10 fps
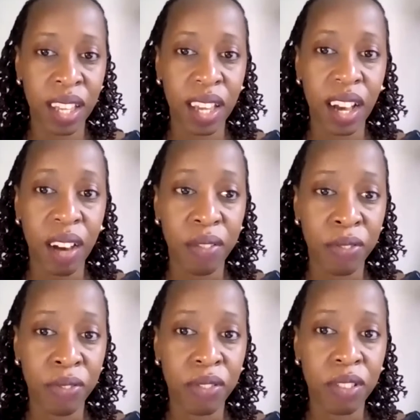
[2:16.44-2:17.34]
have
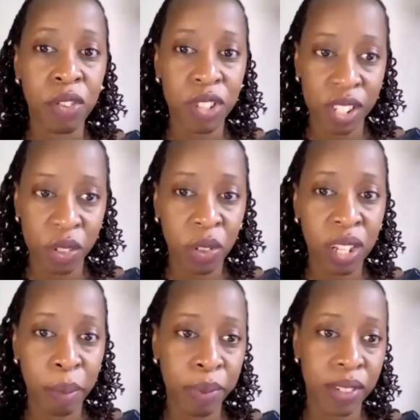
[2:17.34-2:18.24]
critical
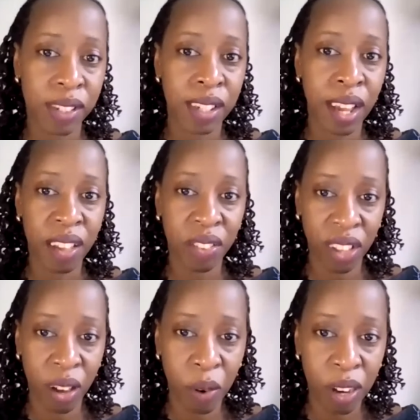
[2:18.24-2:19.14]
gaps in our
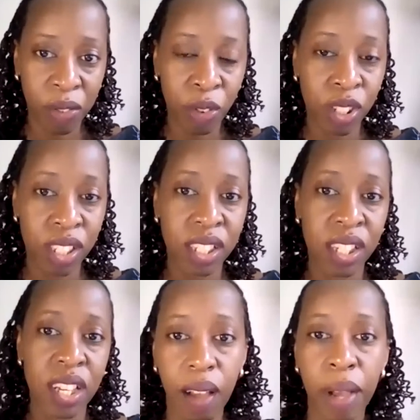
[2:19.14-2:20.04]
healthcare workforce.
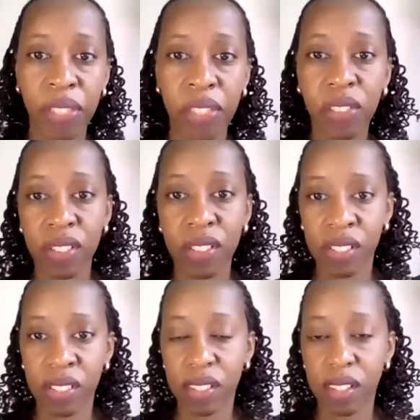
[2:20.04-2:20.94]
I think this
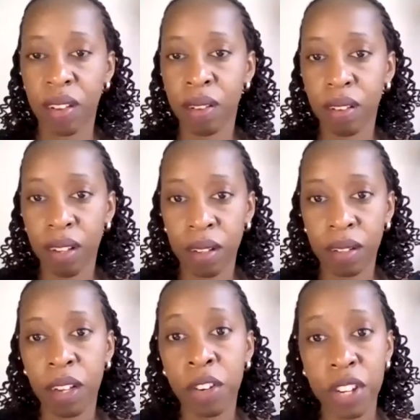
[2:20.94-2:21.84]
is
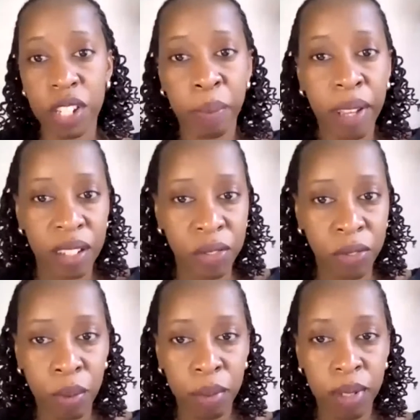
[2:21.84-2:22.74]
a great
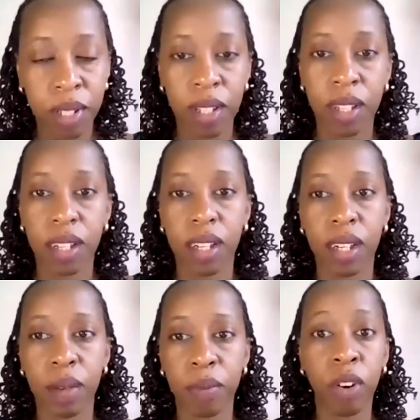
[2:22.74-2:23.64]
platform
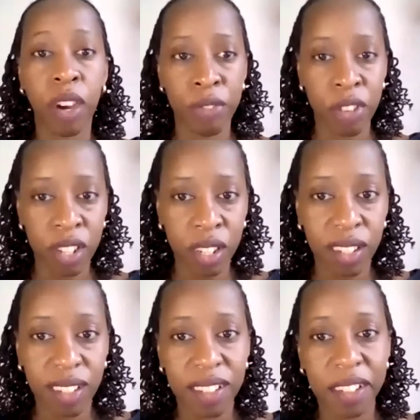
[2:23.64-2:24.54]
for Africa
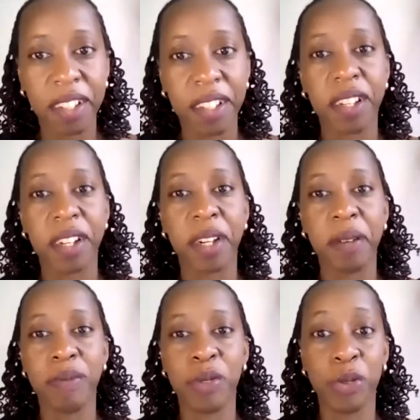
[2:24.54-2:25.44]

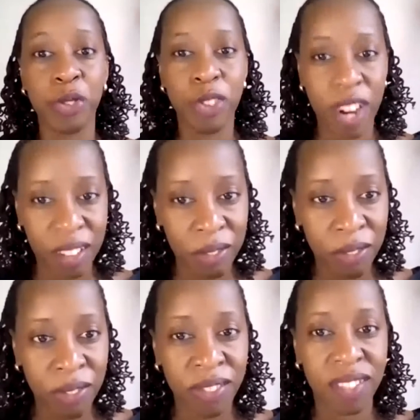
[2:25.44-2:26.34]
to drive
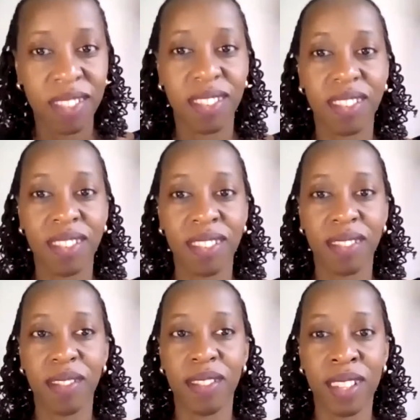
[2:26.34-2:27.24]

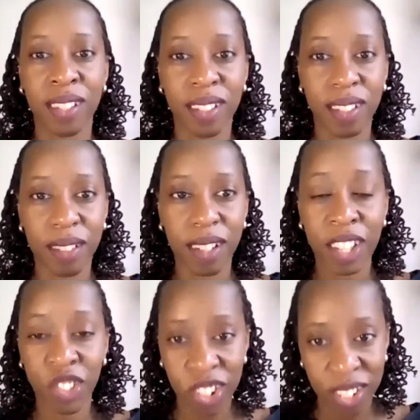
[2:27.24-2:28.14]
the
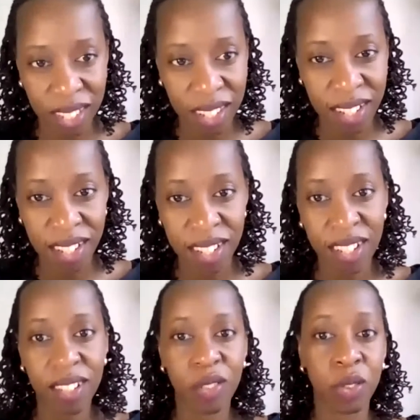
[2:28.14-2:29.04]
agenda setting,
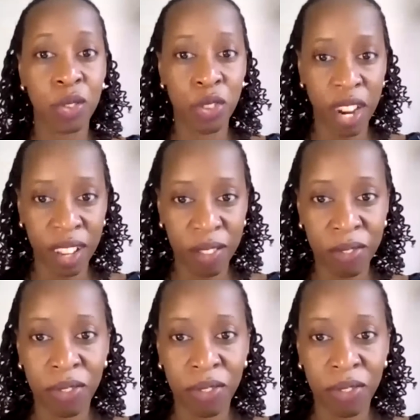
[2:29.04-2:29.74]
to drive